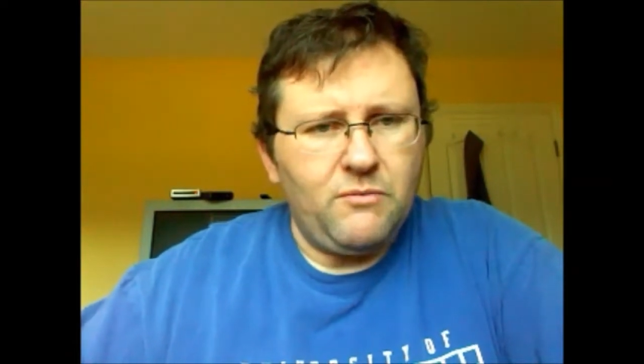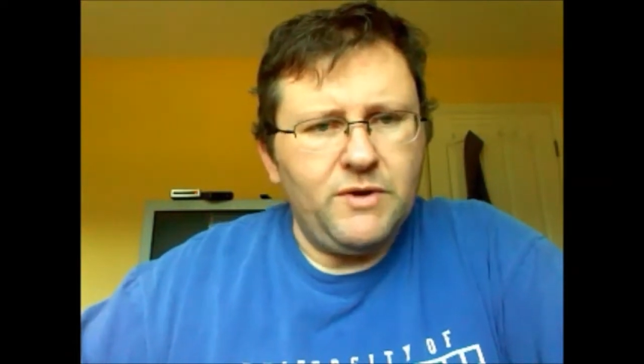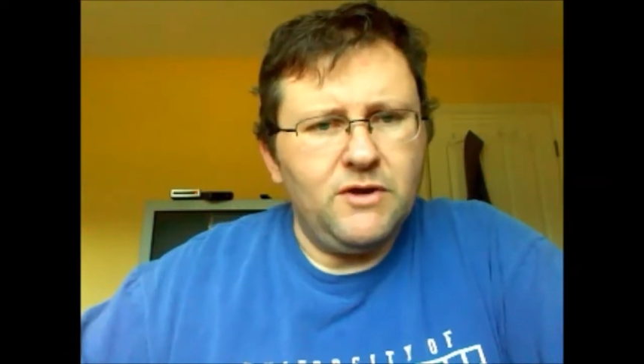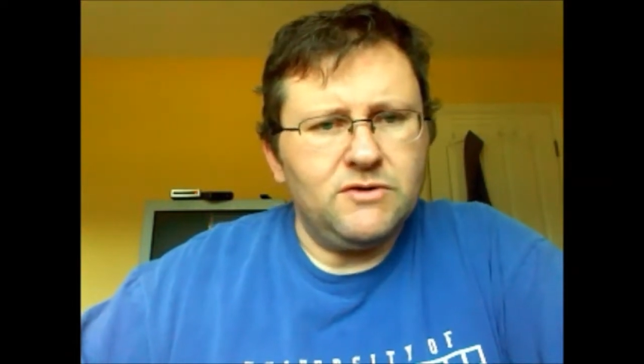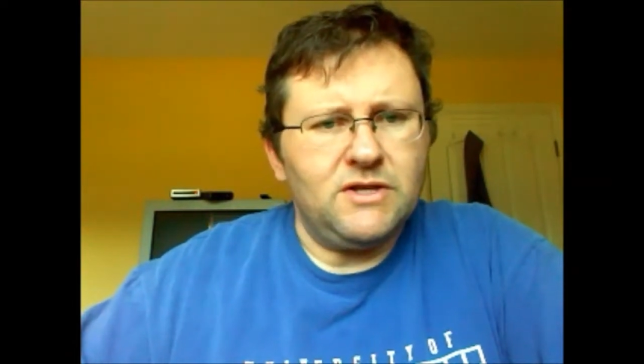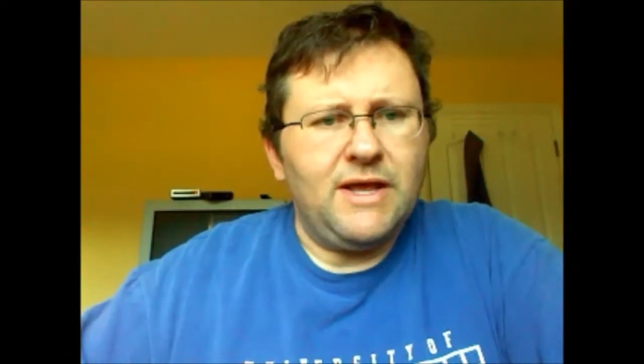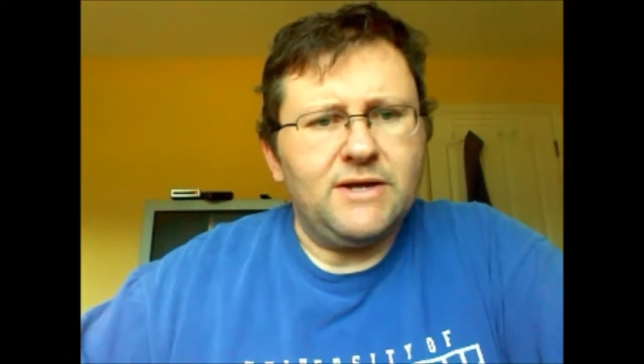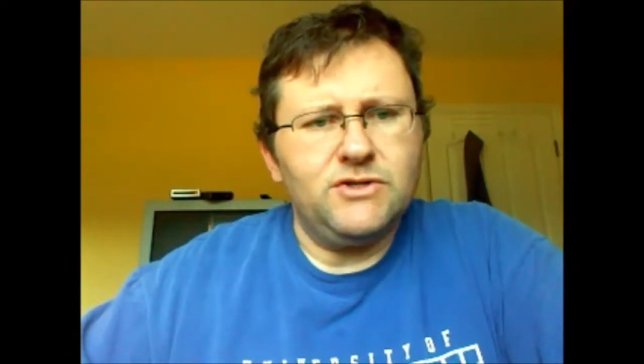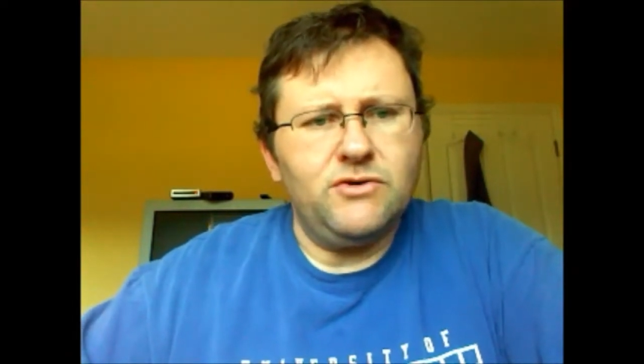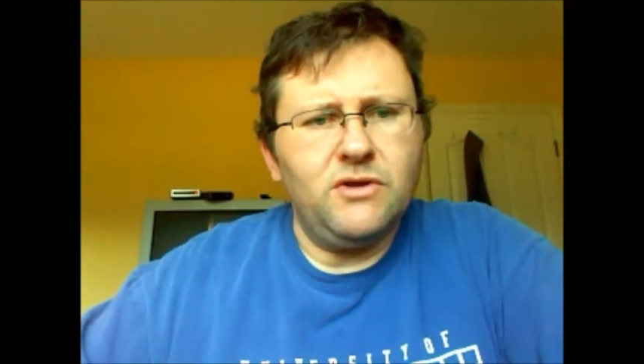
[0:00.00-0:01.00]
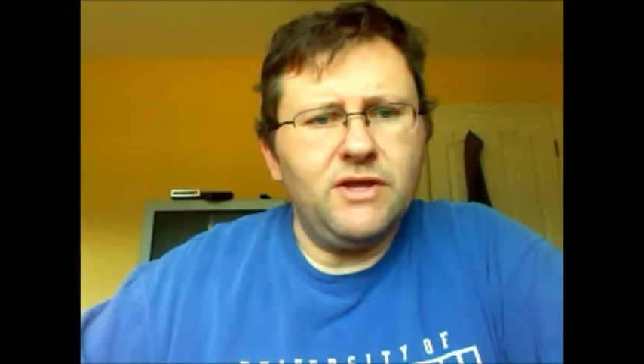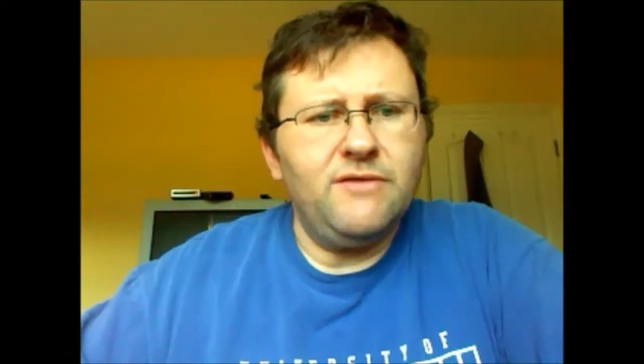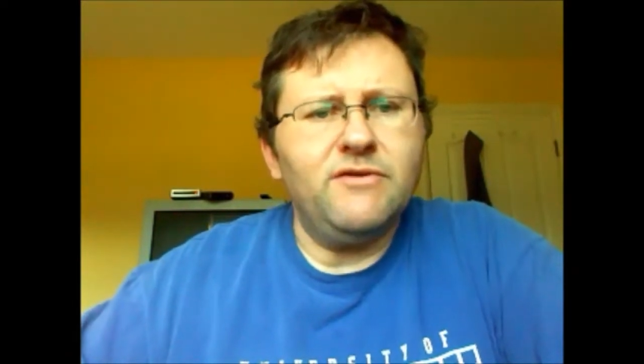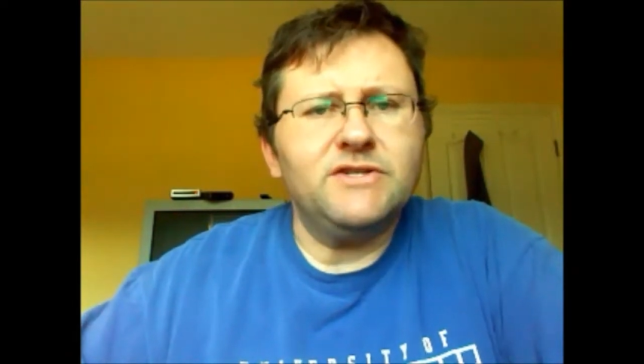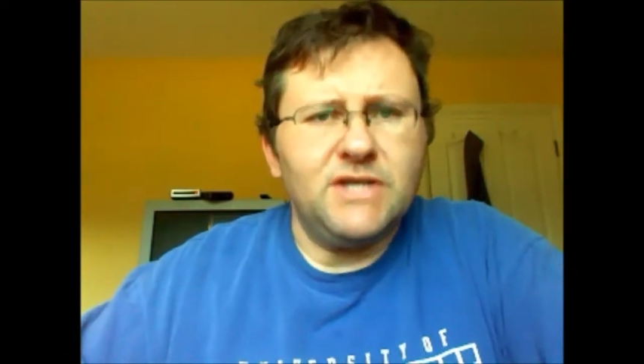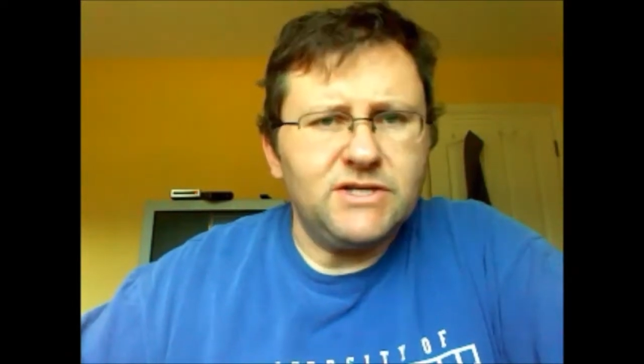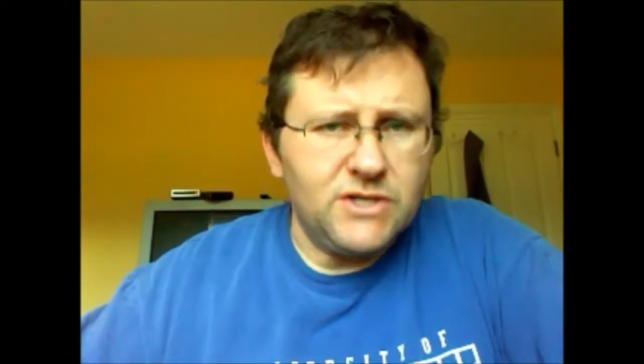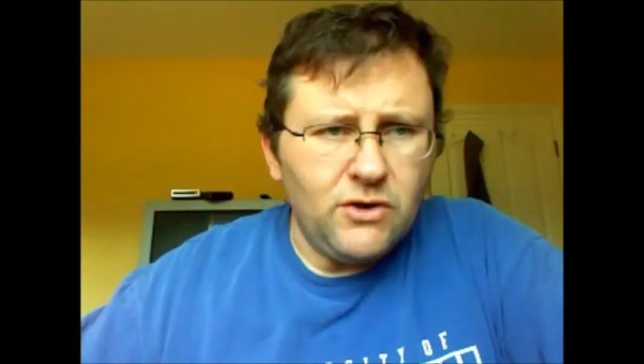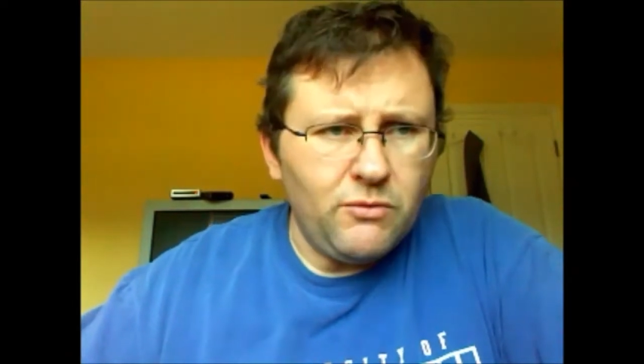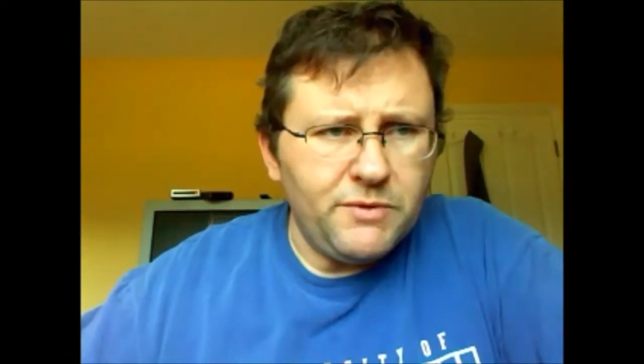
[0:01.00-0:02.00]
Windows allows you to leave the session
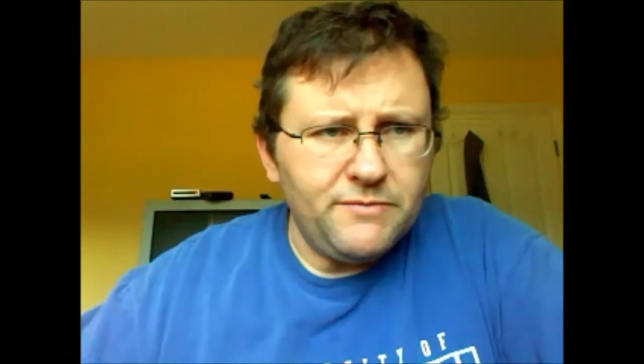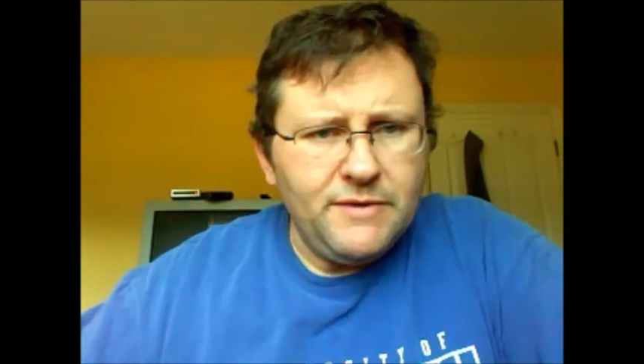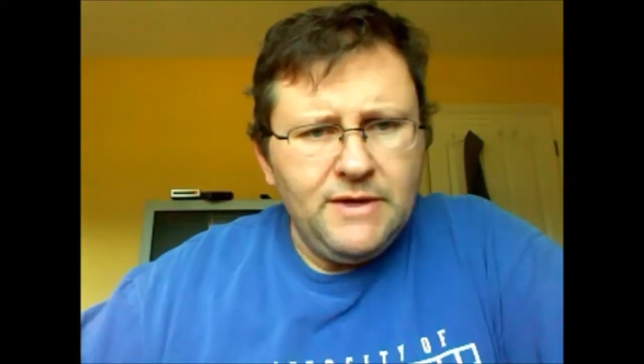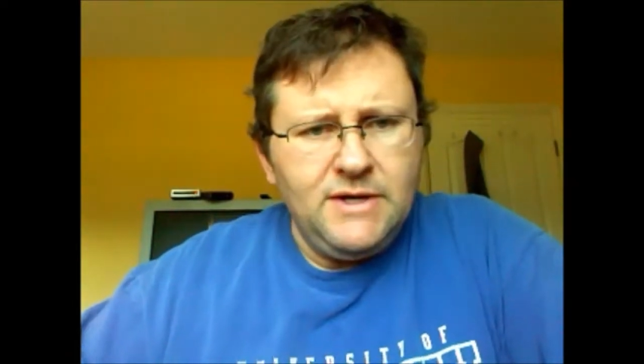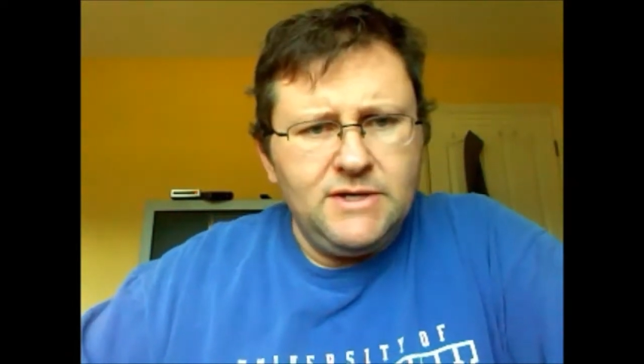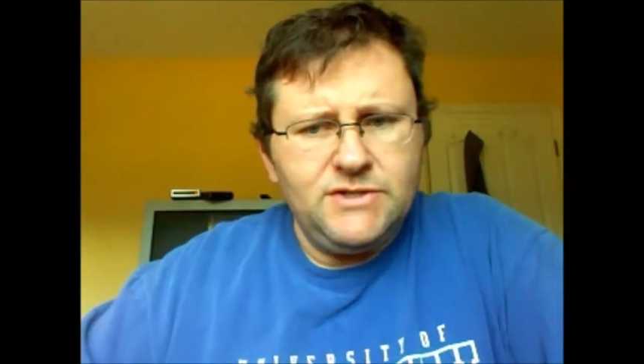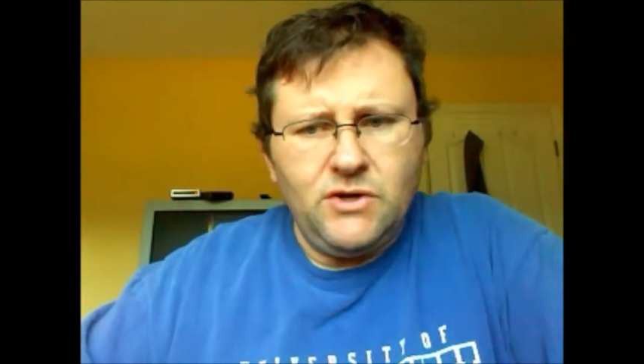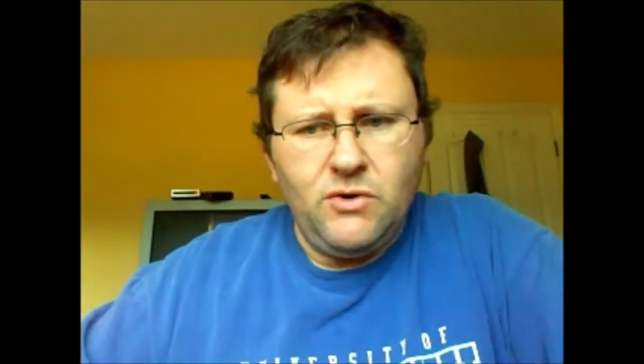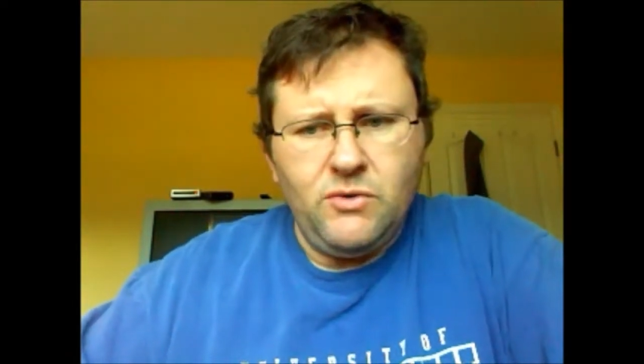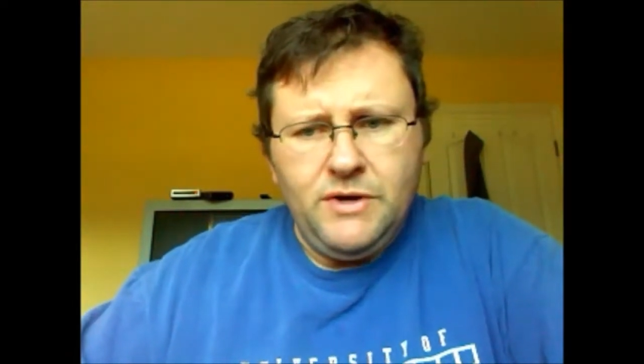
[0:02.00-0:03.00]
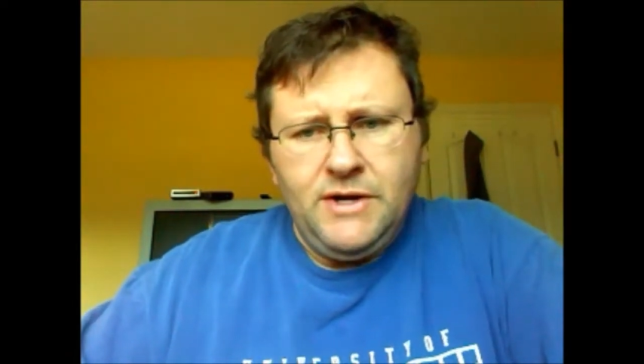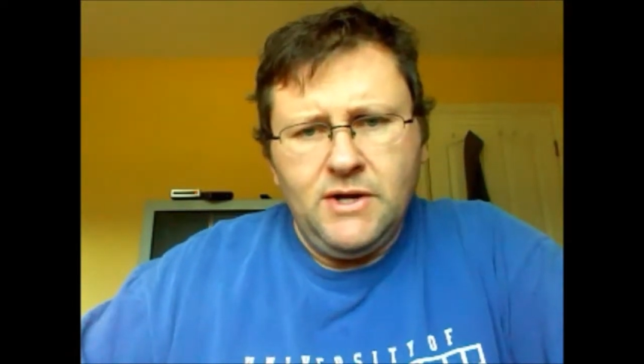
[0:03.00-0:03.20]
open. So